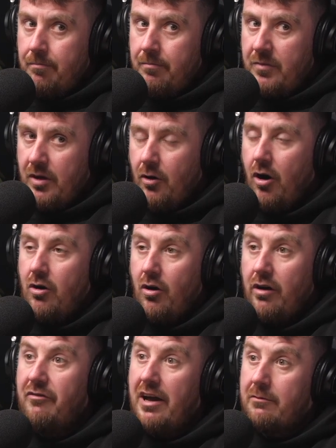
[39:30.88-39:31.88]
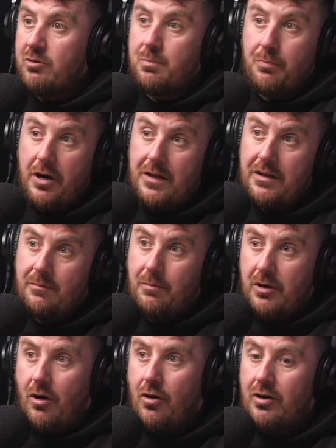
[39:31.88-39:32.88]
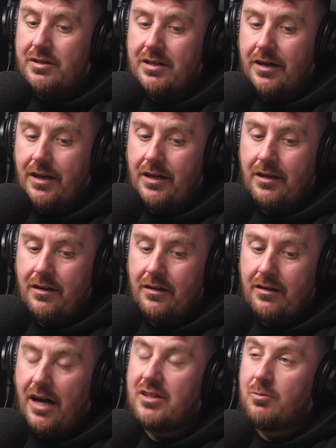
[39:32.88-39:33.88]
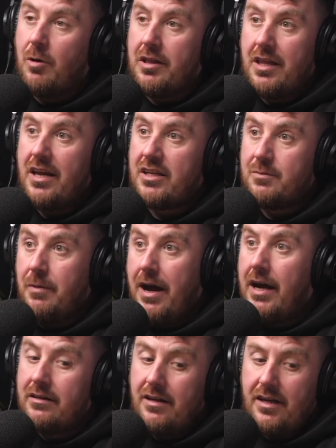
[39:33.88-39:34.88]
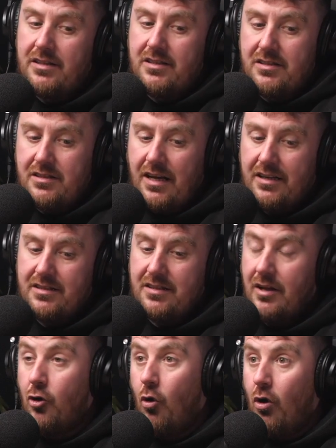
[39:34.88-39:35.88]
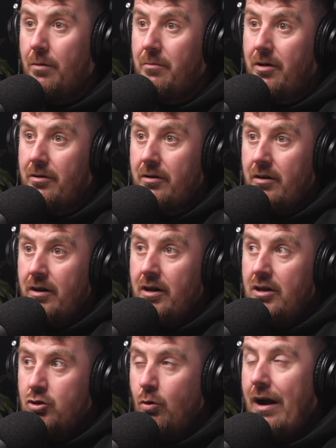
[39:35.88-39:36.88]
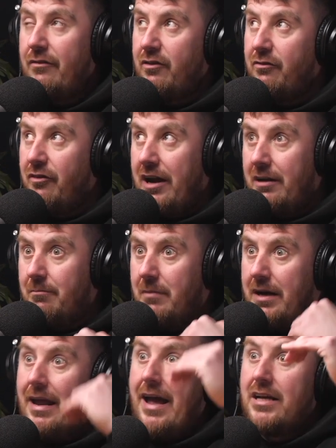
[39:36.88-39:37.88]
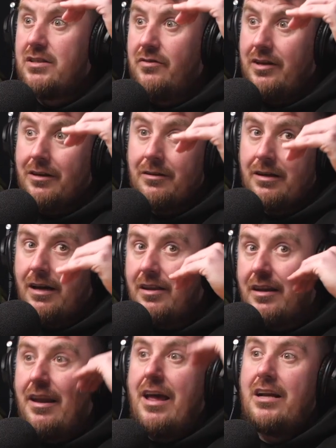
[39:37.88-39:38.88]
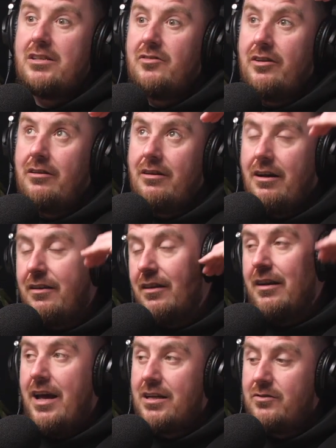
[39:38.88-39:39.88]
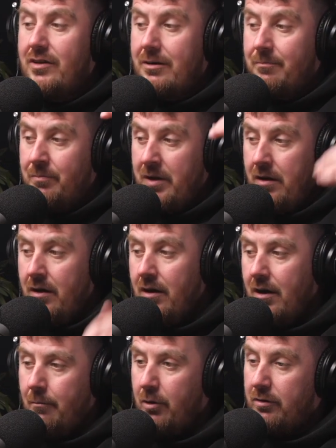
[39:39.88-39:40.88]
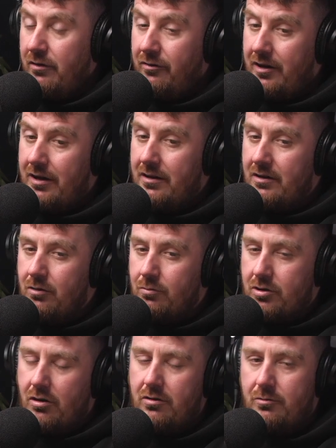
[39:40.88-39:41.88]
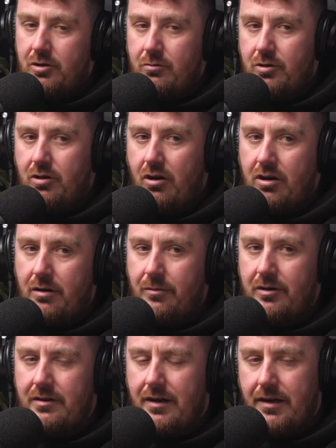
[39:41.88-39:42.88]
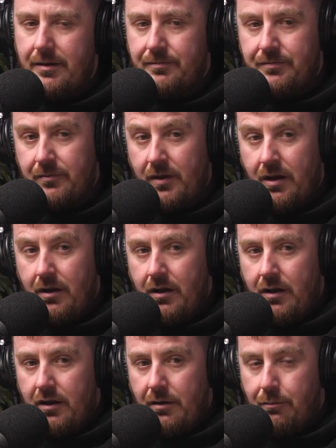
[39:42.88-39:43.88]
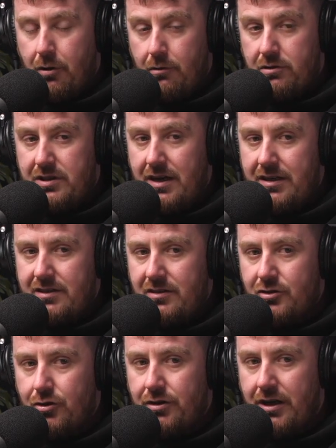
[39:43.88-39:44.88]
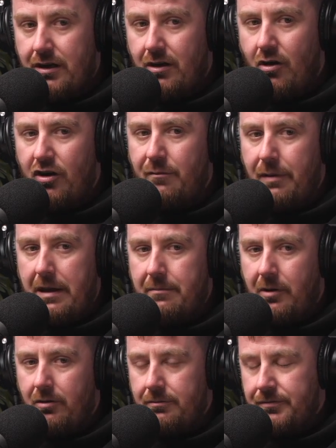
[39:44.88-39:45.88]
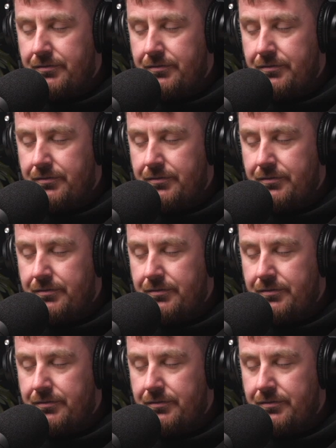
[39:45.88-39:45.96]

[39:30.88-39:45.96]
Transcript: the knock-on effect was brilliant, but now it's like that's what they expect. That's the norm now. So I have to find my next thing and the next thing and the next thing. But the thing that you were when you were talking about the process and the journey, a lot of people,